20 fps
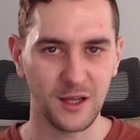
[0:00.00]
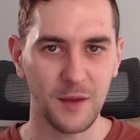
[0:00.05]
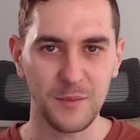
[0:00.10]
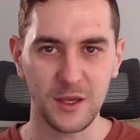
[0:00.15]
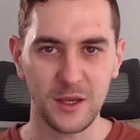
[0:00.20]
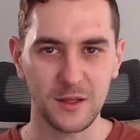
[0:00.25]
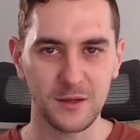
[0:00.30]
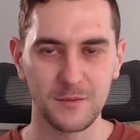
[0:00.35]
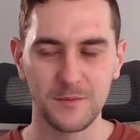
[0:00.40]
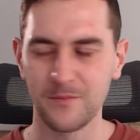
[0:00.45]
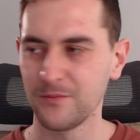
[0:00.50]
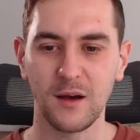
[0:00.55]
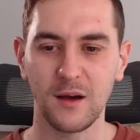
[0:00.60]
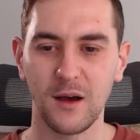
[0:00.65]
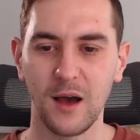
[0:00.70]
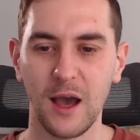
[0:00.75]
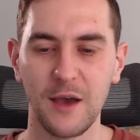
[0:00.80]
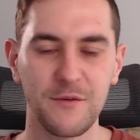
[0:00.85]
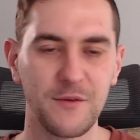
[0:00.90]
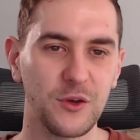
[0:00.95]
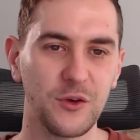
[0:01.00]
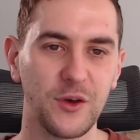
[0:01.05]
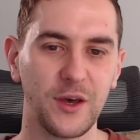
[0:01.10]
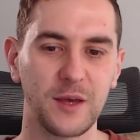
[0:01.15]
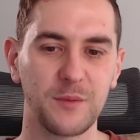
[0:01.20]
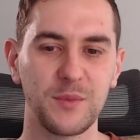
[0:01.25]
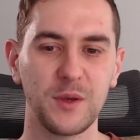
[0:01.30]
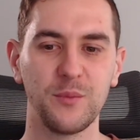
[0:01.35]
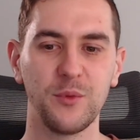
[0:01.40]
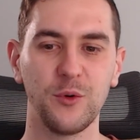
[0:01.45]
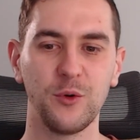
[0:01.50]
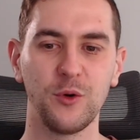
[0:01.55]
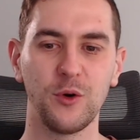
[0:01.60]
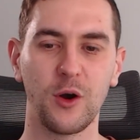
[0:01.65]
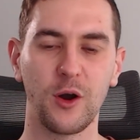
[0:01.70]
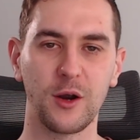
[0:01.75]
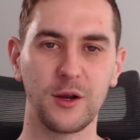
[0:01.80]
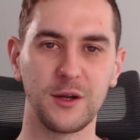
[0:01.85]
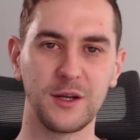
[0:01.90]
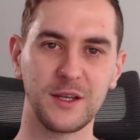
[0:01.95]
I mean, I feel like people
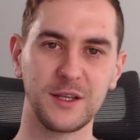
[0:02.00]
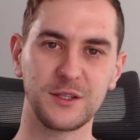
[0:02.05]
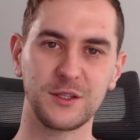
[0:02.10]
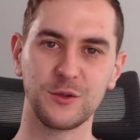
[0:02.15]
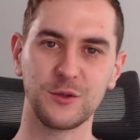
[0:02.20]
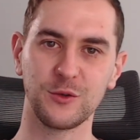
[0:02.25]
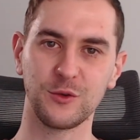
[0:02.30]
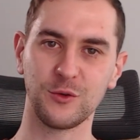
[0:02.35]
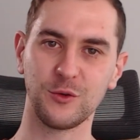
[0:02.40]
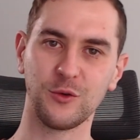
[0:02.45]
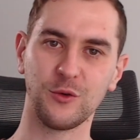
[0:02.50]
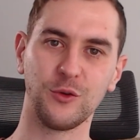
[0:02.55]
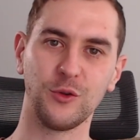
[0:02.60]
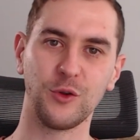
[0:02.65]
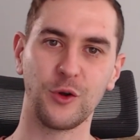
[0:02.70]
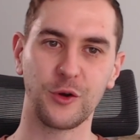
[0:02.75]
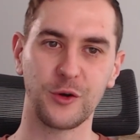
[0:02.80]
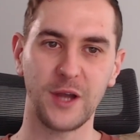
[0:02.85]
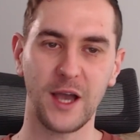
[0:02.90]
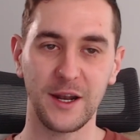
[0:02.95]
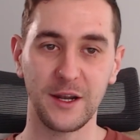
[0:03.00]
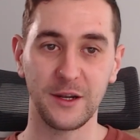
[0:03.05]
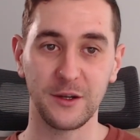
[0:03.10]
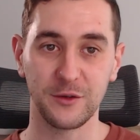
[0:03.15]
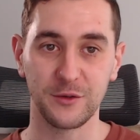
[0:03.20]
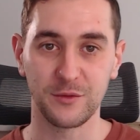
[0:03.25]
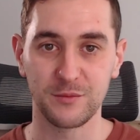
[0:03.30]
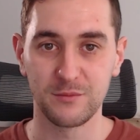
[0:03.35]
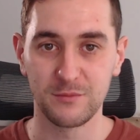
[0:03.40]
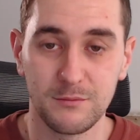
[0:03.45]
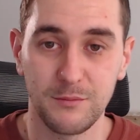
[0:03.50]
are need to learn how to